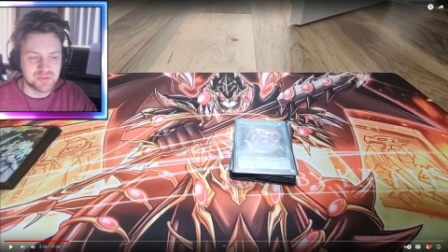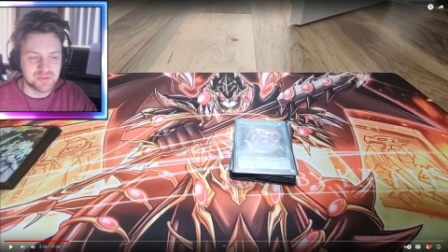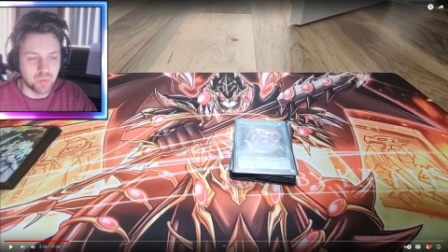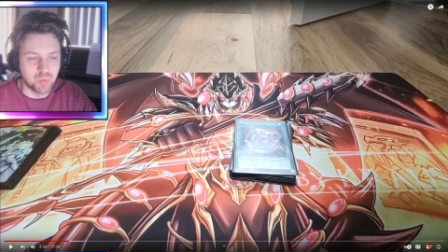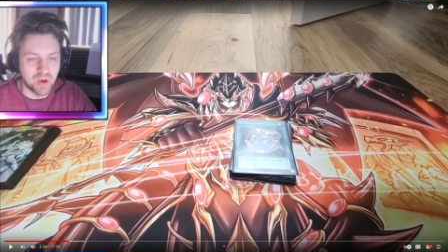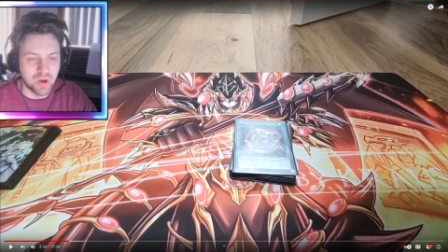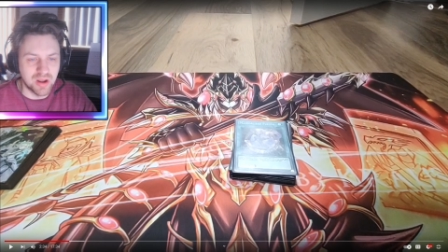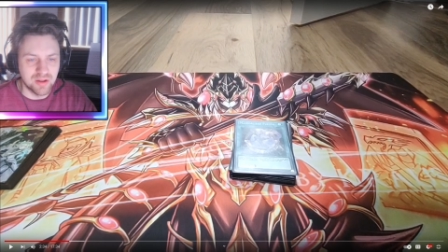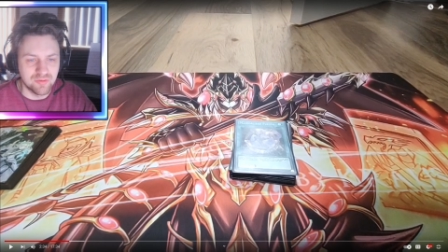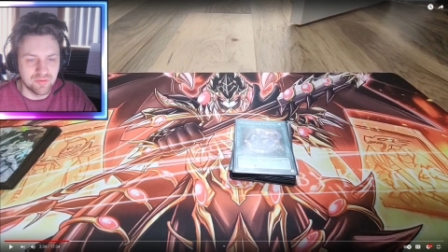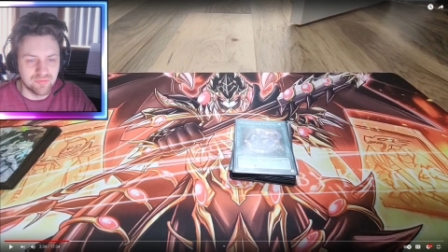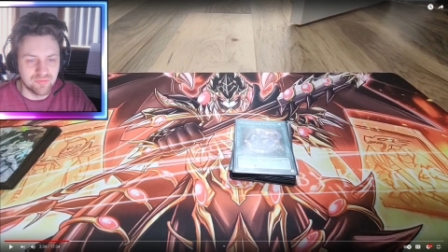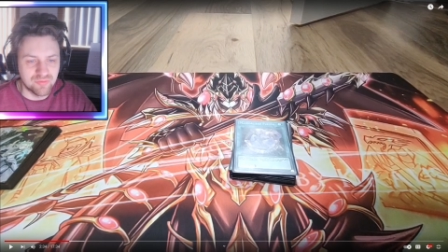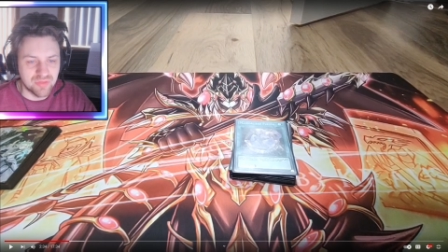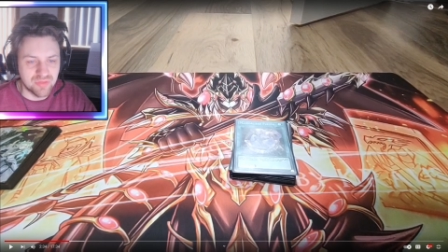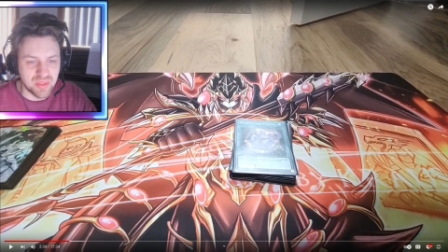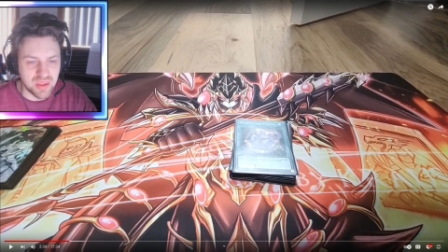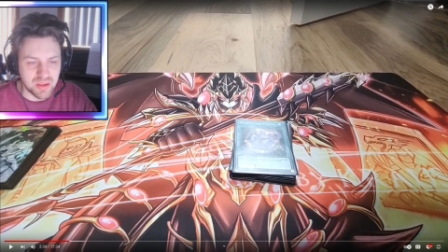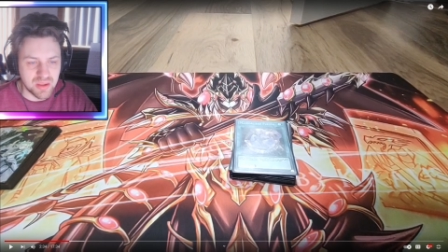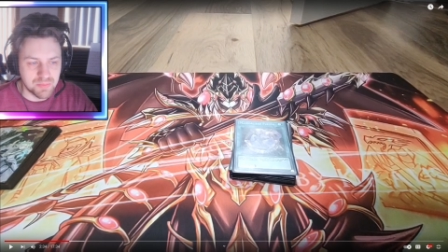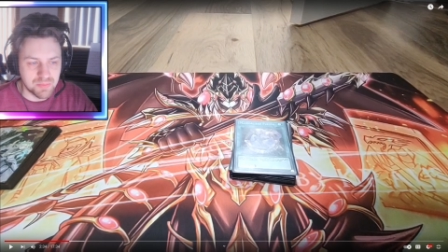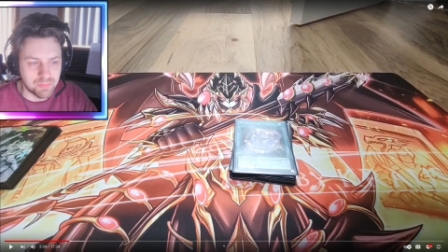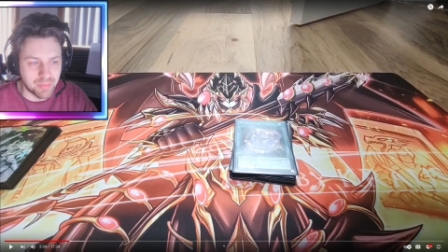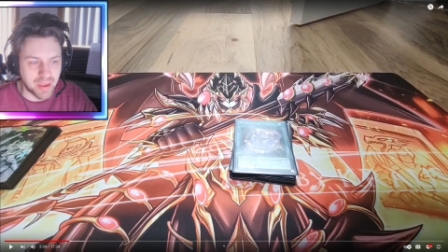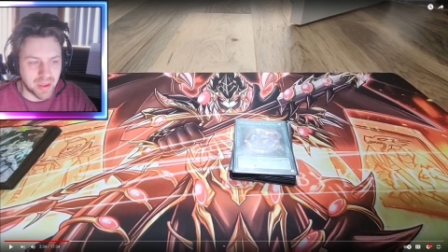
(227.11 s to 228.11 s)
one of
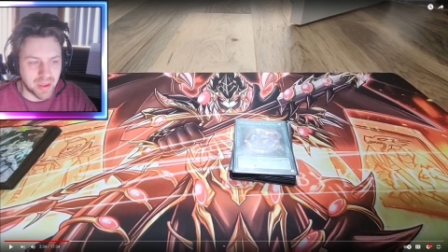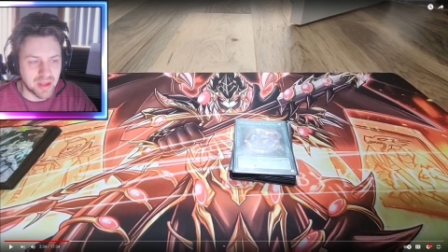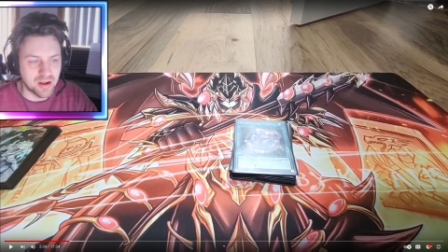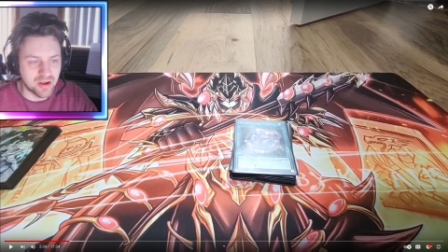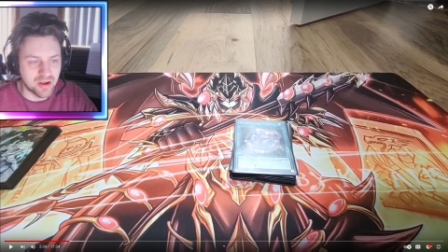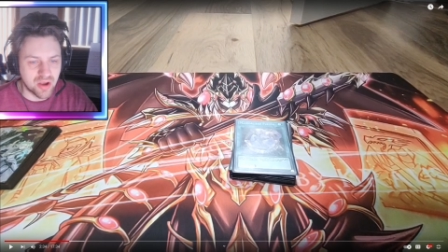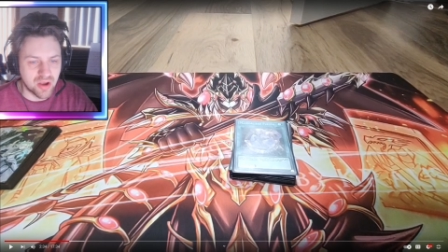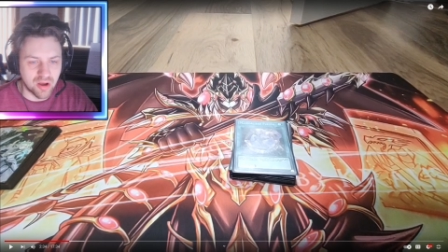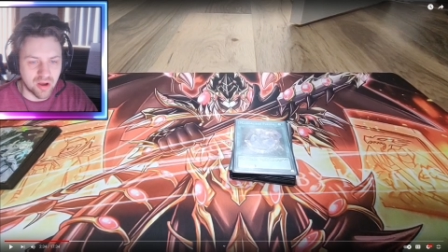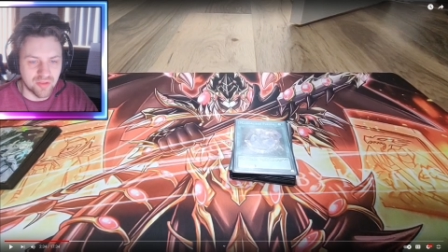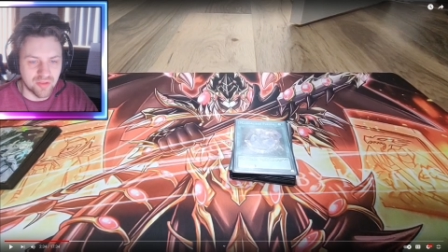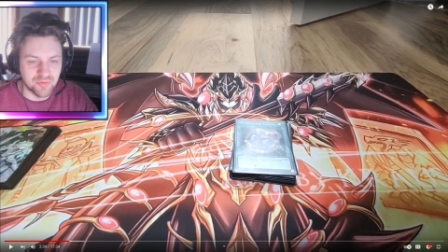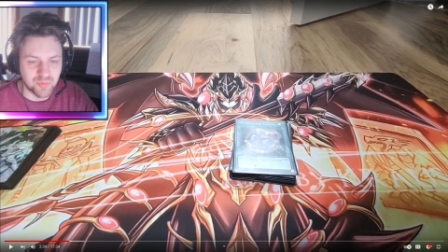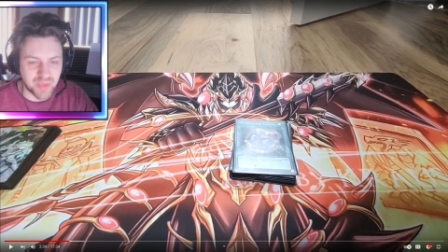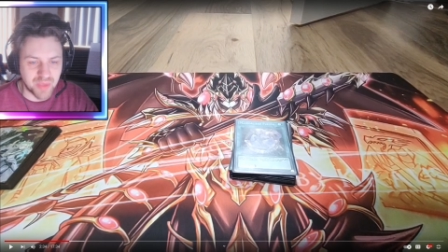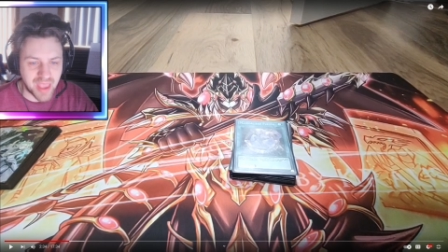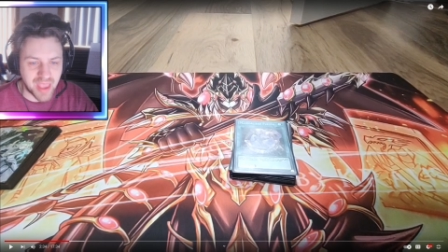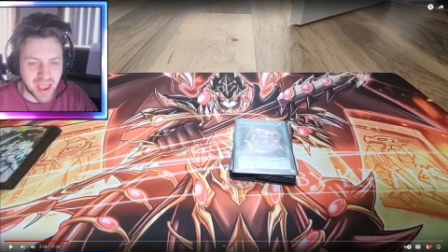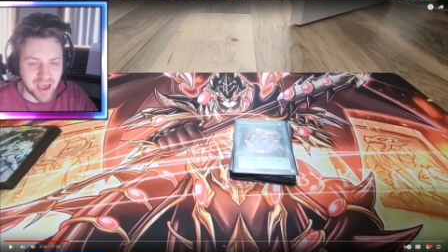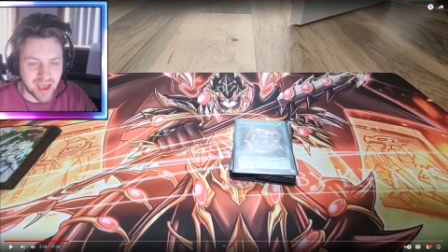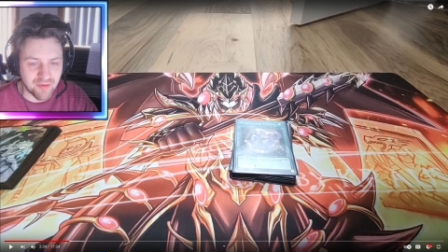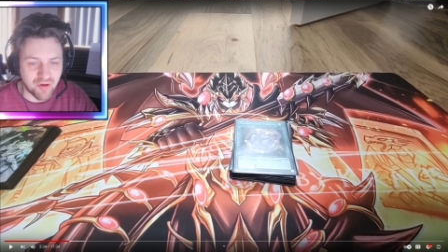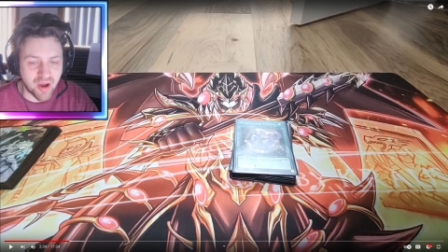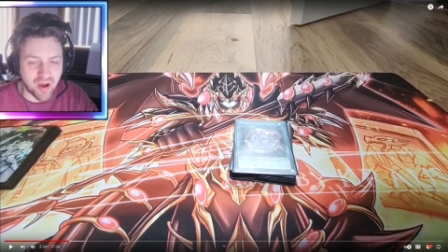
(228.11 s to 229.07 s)
the better cards we have.